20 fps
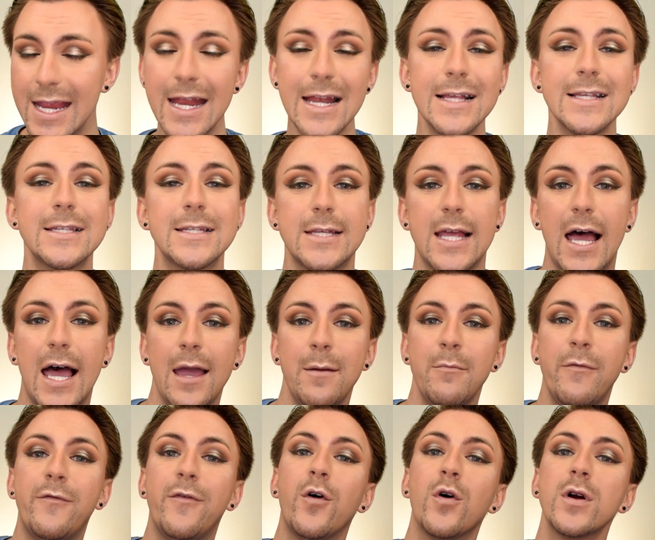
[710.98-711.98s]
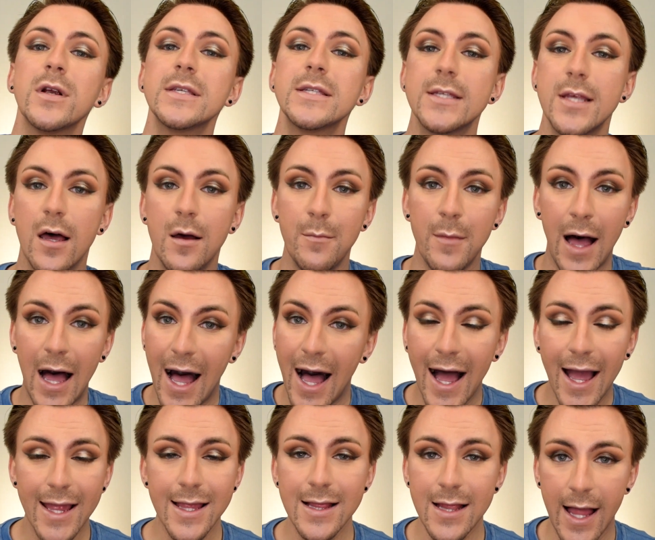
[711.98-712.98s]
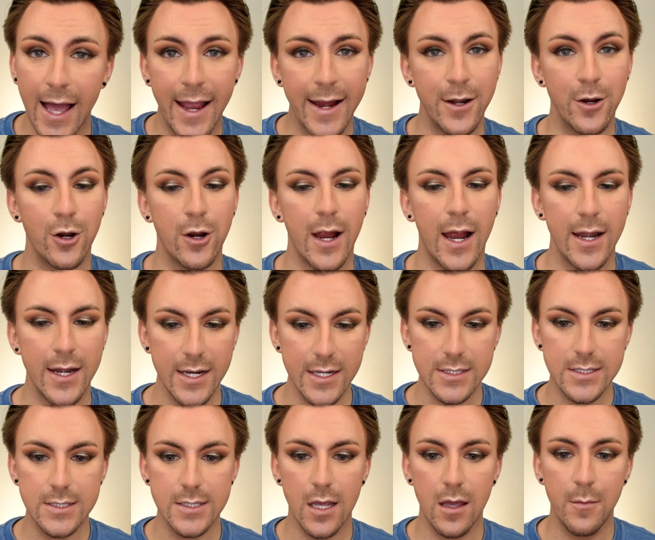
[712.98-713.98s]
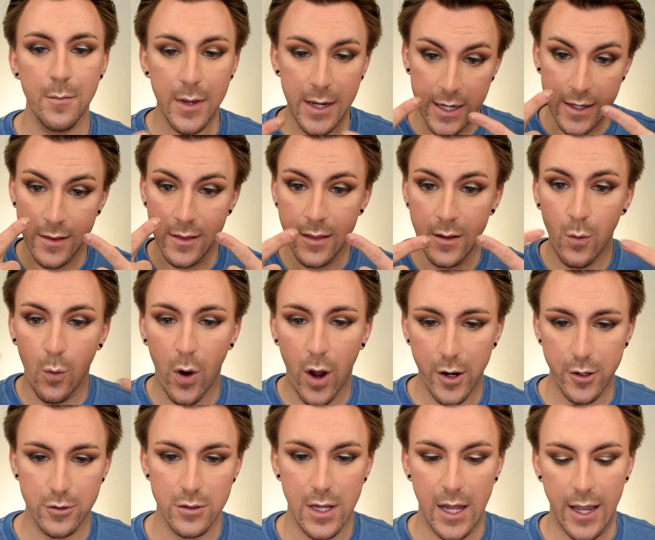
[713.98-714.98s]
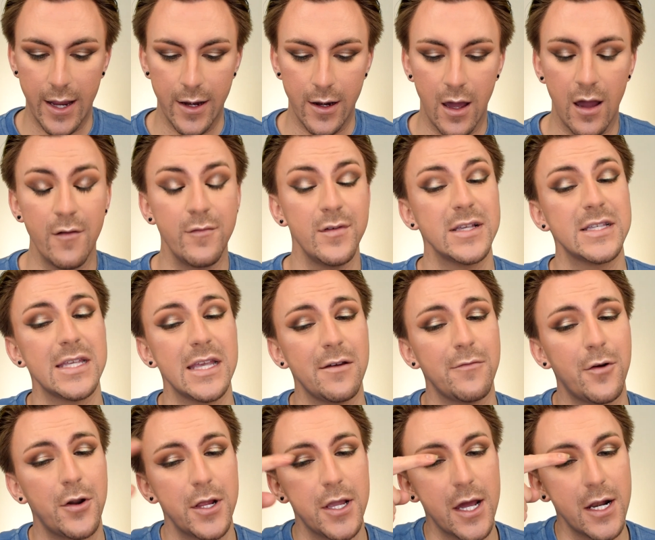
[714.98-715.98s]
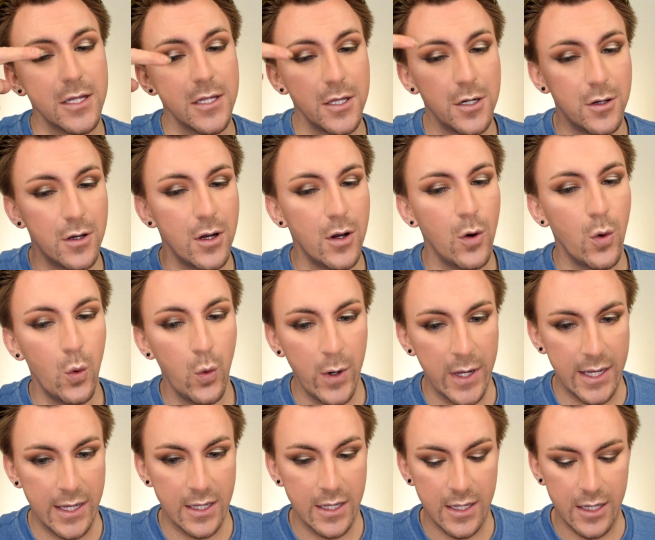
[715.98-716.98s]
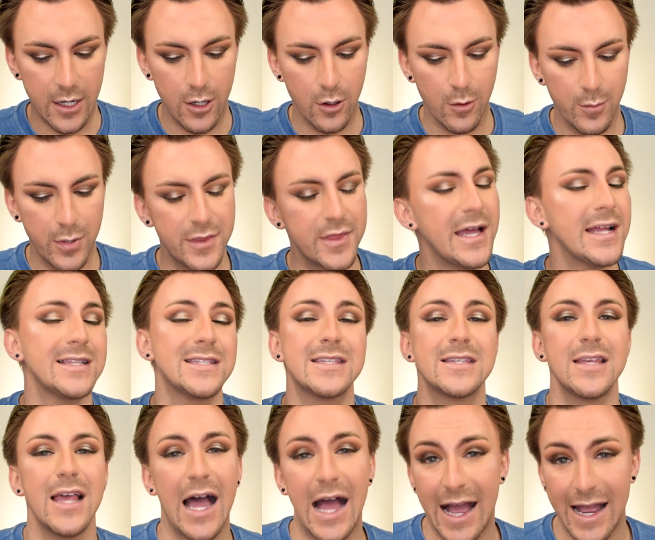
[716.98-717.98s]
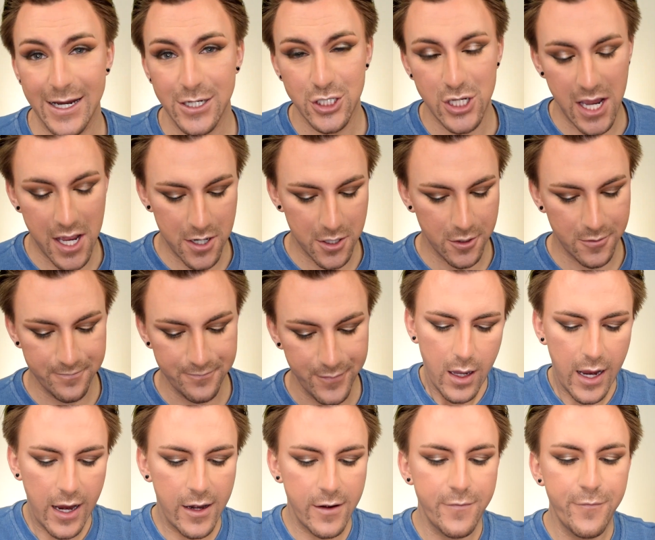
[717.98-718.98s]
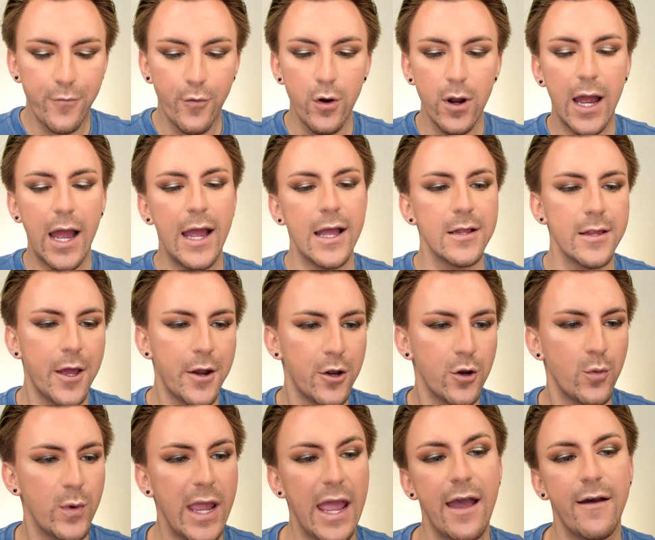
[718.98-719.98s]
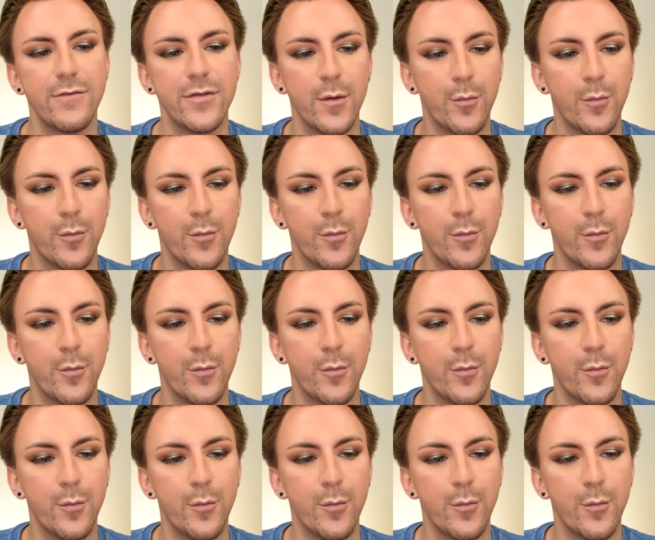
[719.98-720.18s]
it is time for some eyeliner. I need some in the waterline. Obviously, I've already got a little wing here, but that's eyeshadow. And for eyeliner, we have